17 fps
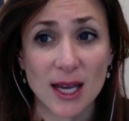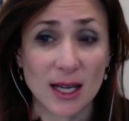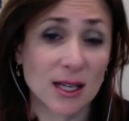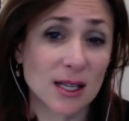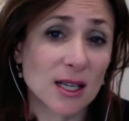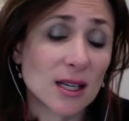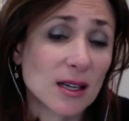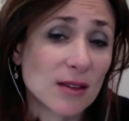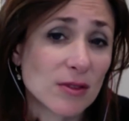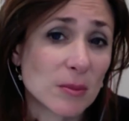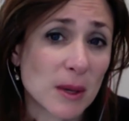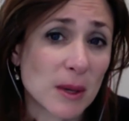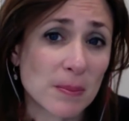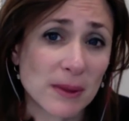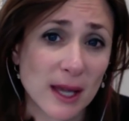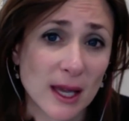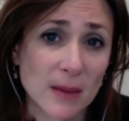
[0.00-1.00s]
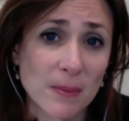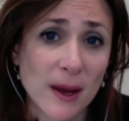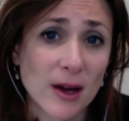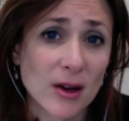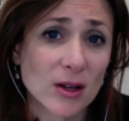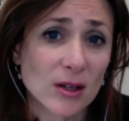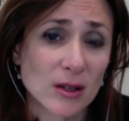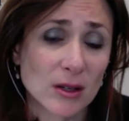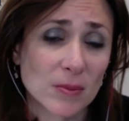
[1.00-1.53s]
and it can even be Planned
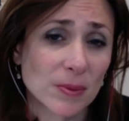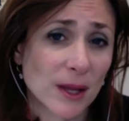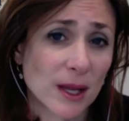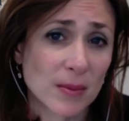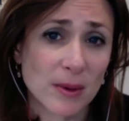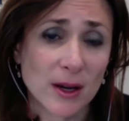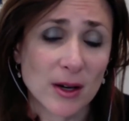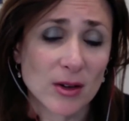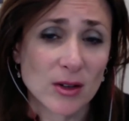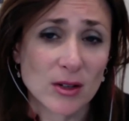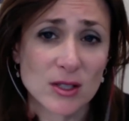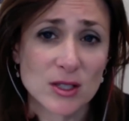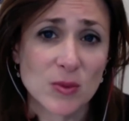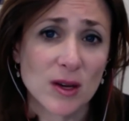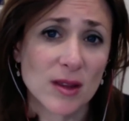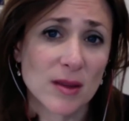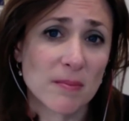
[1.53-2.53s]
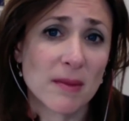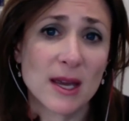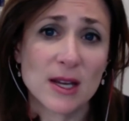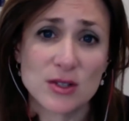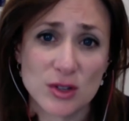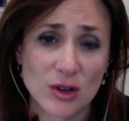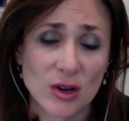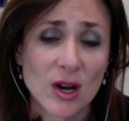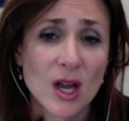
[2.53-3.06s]
Parenthood. Planned Parenthood is one of the
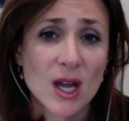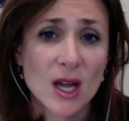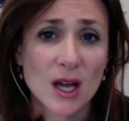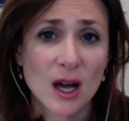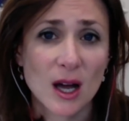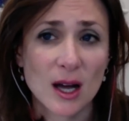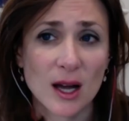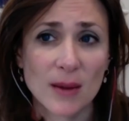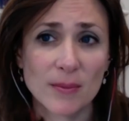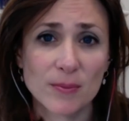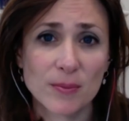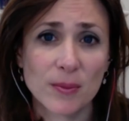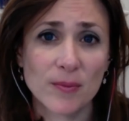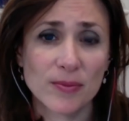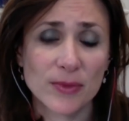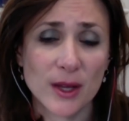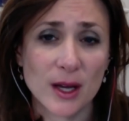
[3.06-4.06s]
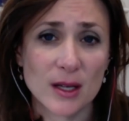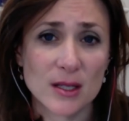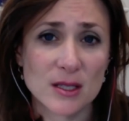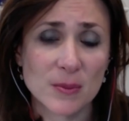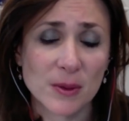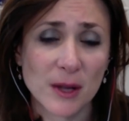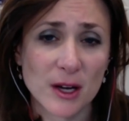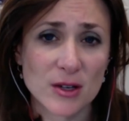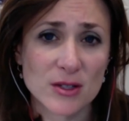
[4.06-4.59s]
major um, uh,
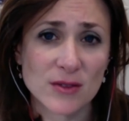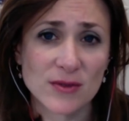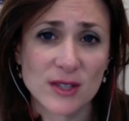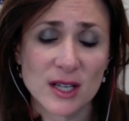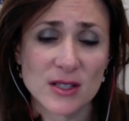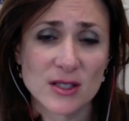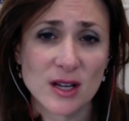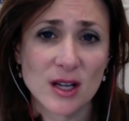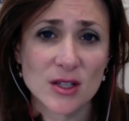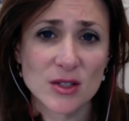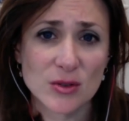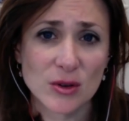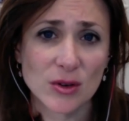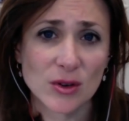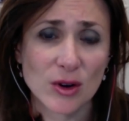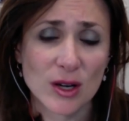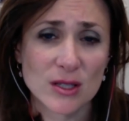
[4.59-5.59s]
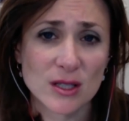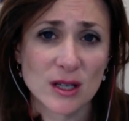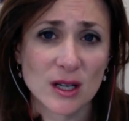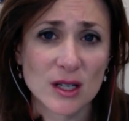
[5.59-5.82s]
suppliers of testosterone across wow. the